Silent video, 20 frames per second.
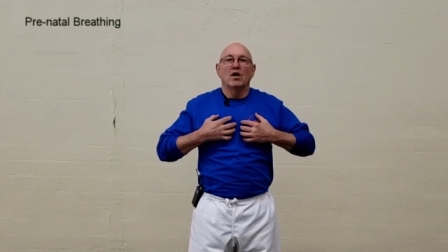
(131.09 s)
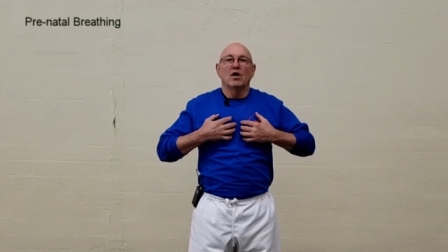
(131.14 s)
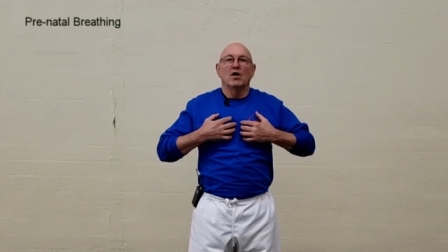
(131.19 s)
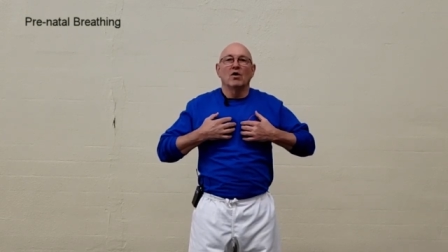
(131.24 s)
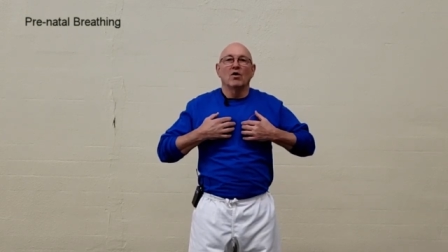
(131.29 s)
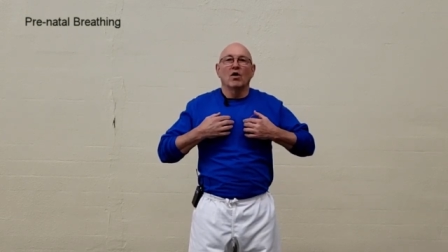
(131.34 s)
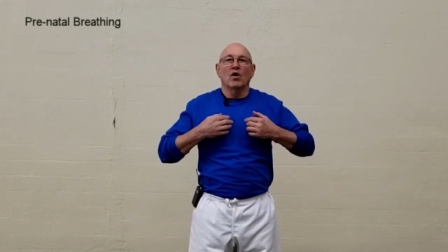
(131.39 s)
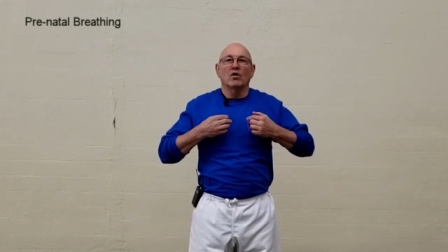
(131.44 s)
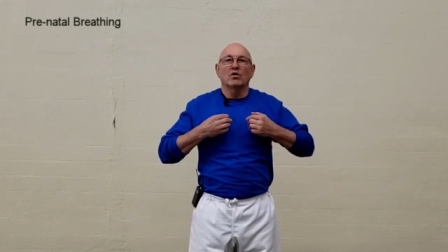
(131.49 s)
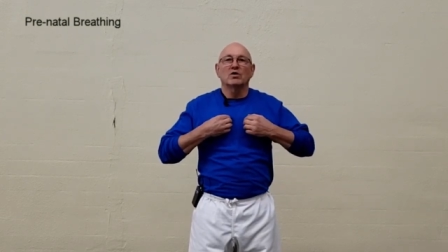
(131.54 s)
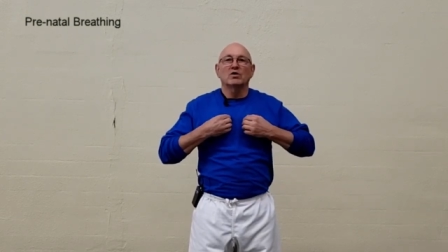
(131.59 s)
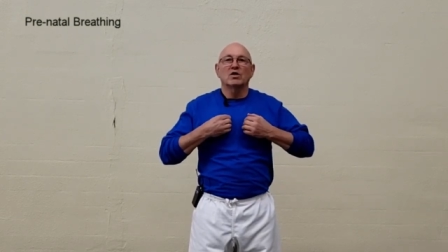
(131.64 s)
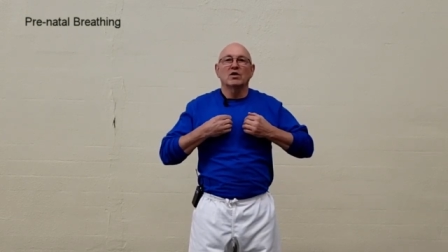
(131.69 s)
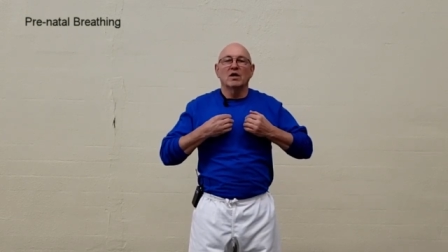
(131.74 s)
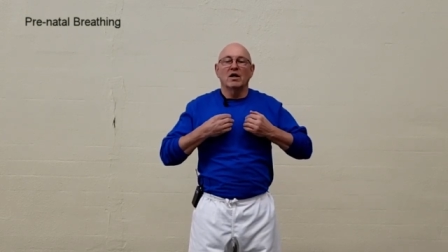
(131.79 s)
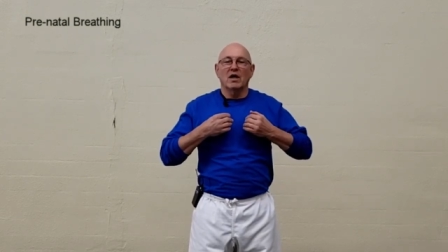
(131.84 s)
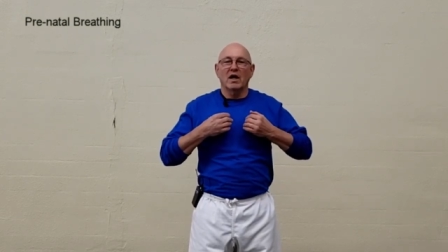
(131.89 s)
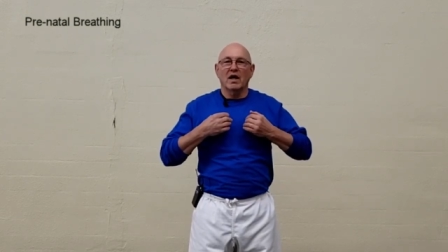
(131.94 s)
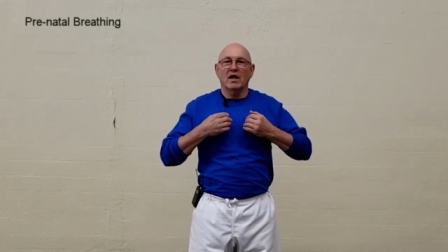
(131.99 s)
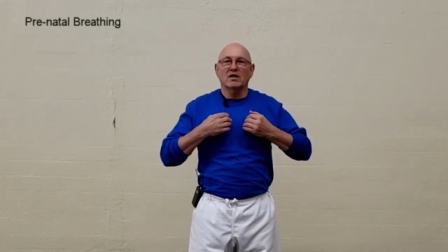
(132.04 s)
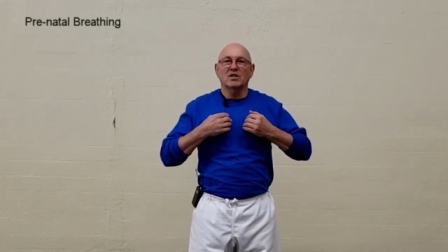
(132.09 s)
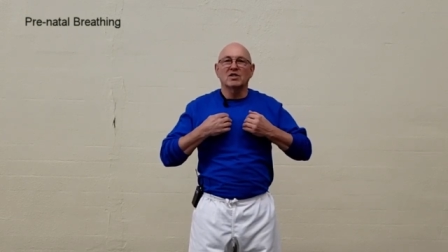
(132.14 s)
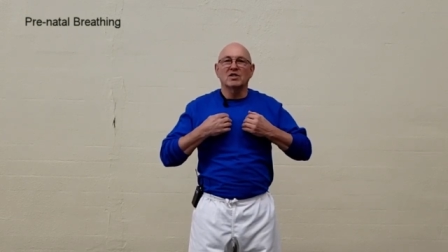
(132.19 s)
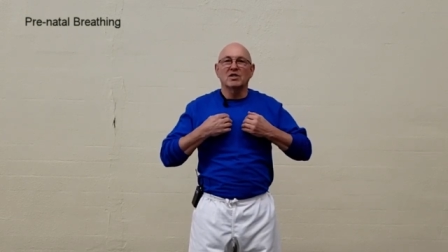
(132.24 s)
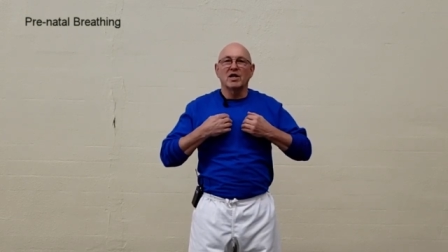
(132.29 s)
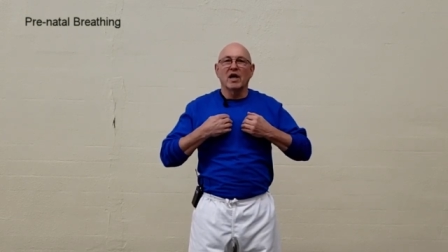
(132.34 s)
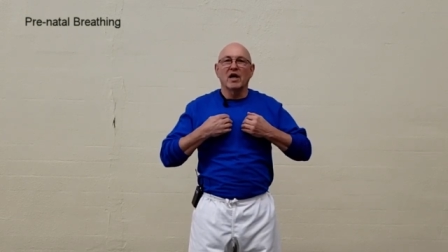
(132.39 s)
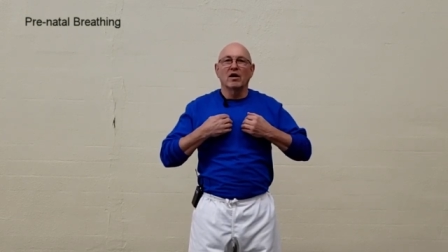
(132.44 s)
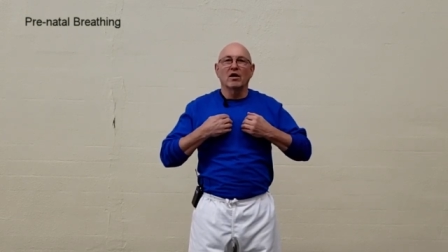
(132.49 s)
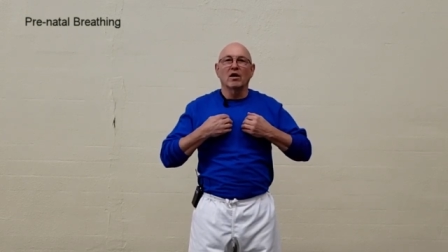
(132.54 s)
your lungs
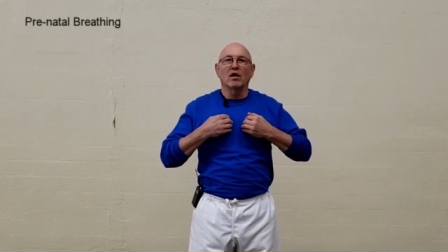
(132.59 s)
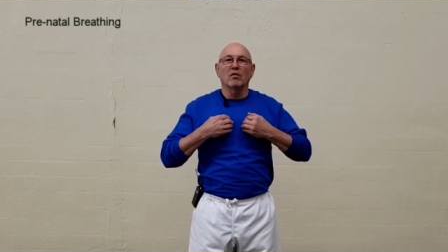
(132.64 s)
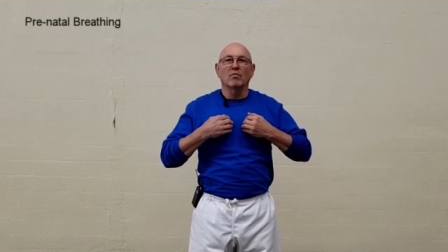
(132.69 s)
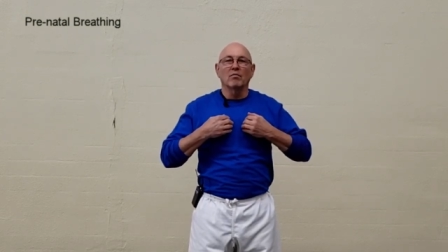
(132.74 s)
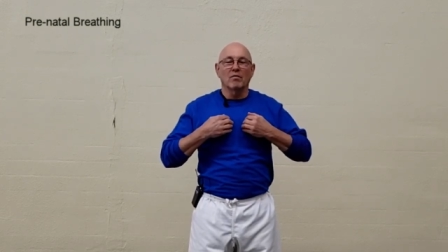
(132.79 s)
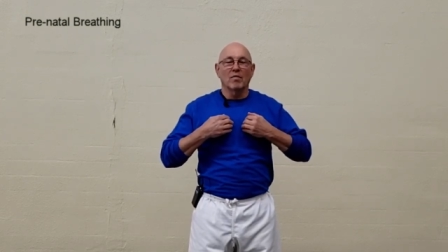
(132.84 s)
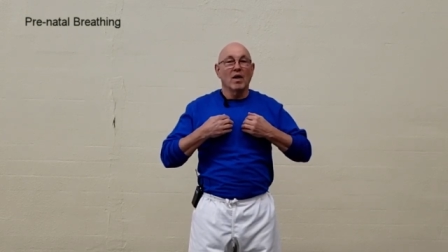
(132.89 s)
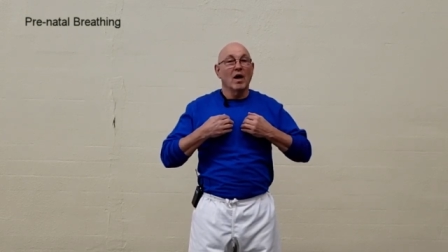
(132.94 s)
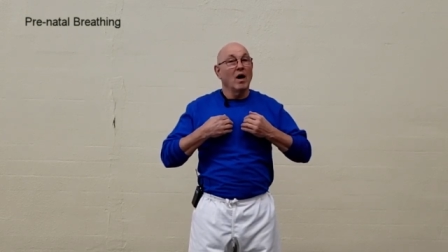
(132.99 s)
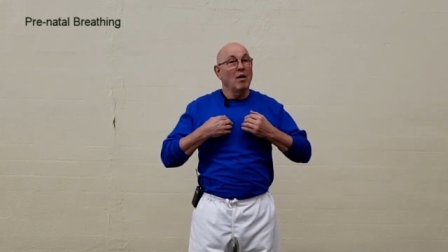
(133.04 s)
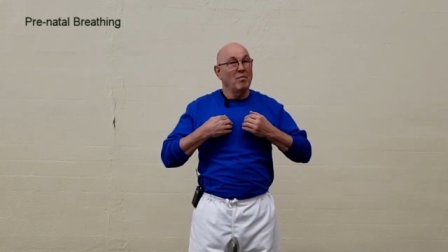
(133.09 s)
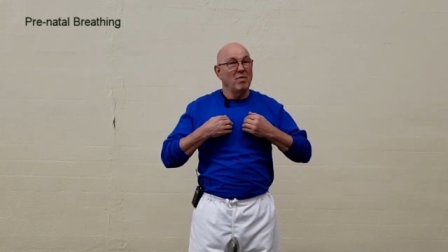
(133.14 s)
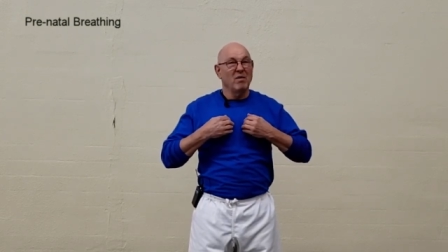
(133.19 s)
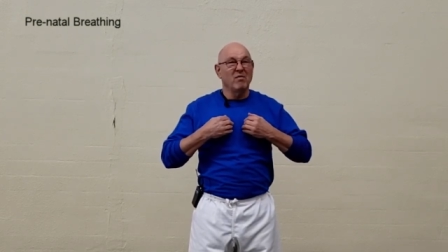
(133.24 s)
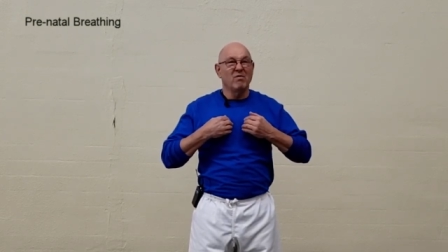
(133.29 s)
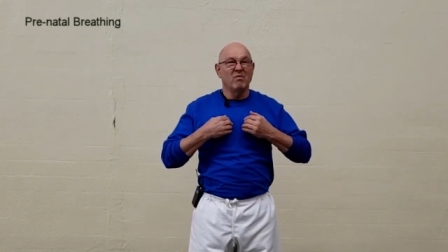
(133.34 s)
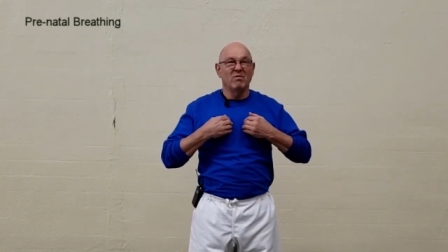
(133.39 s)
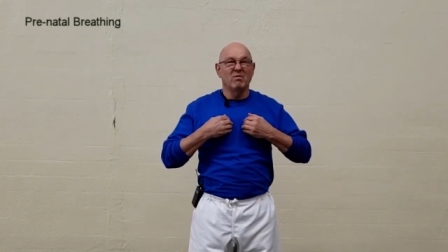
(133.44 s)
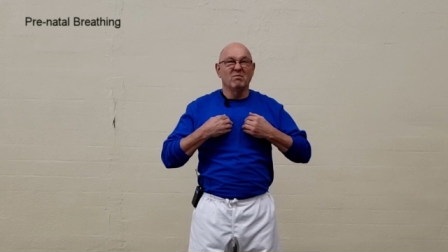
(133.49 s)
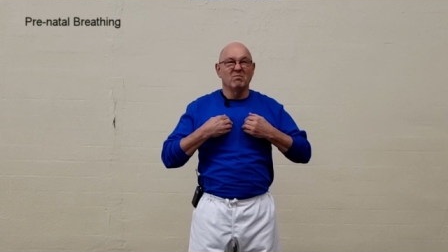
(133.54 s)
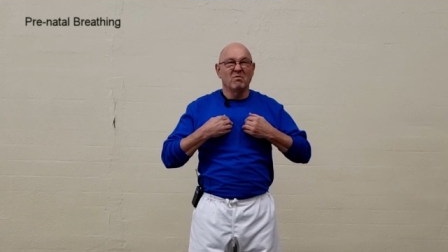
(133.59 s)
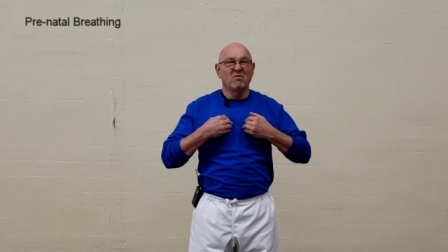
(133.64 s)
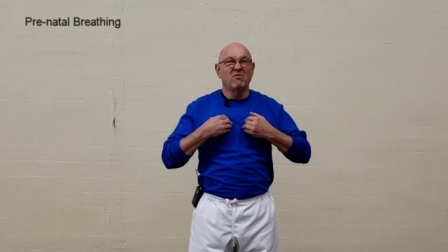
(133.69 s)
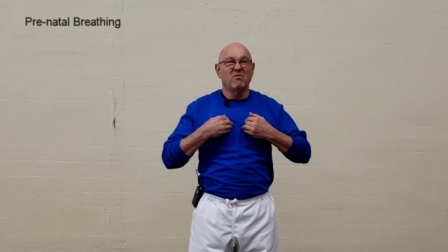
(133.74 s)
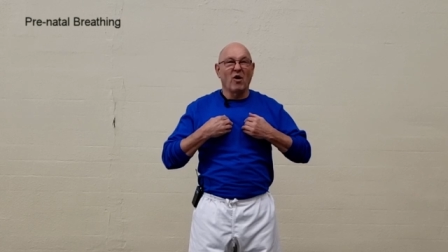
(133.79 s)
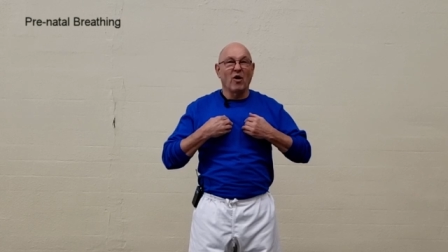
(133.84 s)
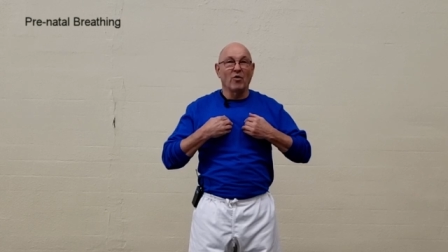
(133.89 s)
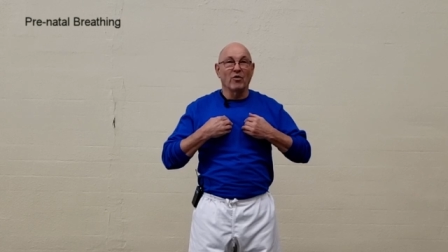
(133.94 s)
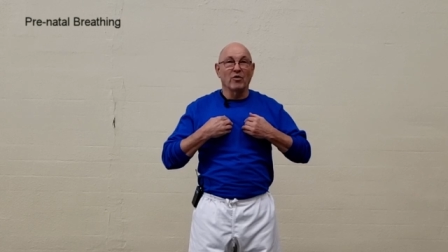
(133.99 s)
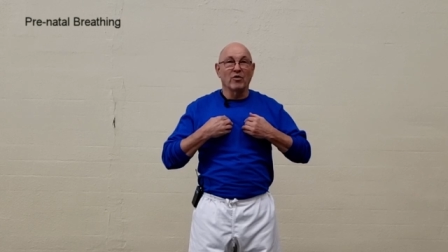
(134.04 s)
extend a bit
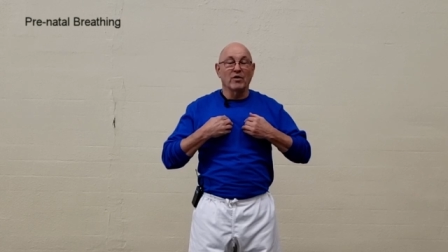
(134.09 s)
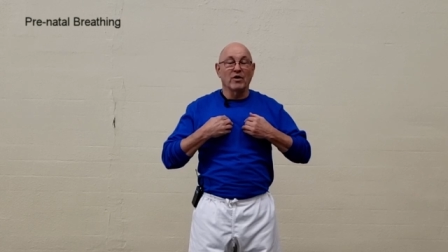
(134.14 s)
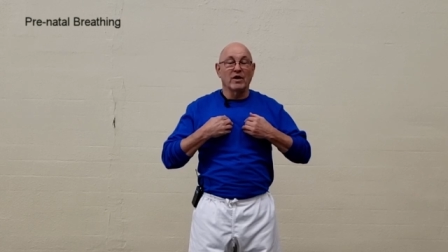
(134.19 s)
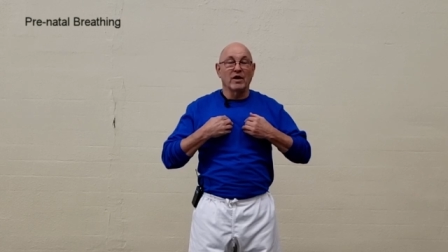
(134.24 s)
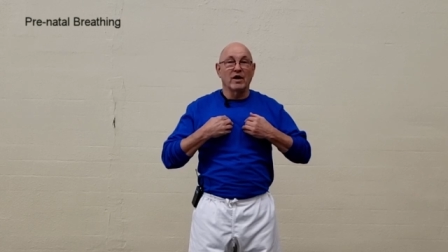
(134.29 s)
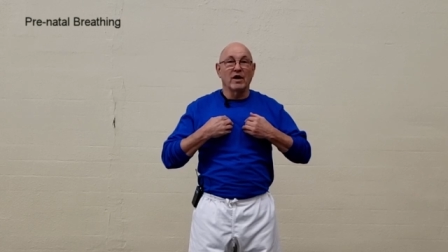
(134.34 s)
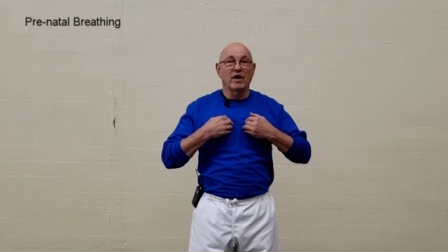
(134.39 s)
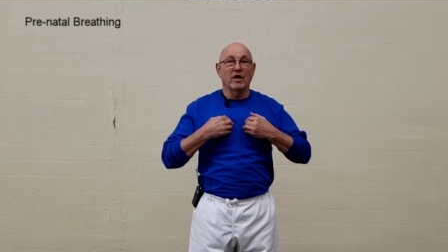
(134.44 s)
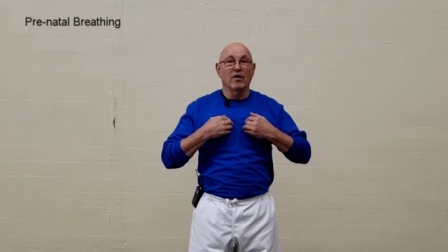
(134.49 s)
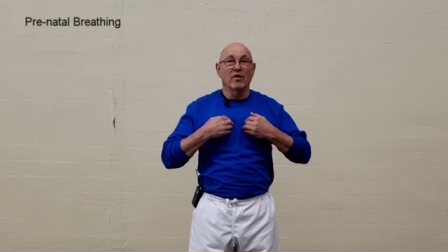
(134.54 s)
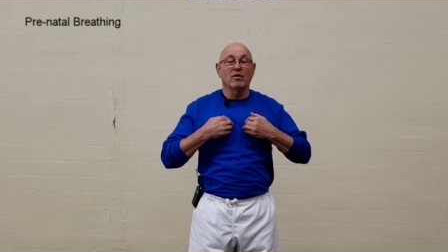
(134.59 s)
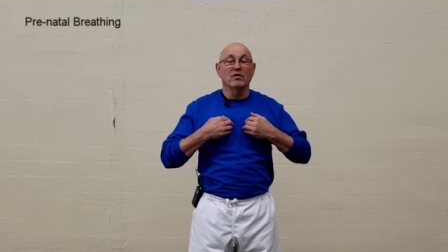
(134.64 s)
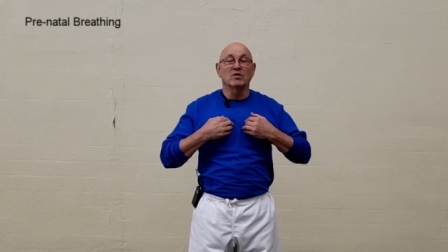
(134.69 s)
farther than here.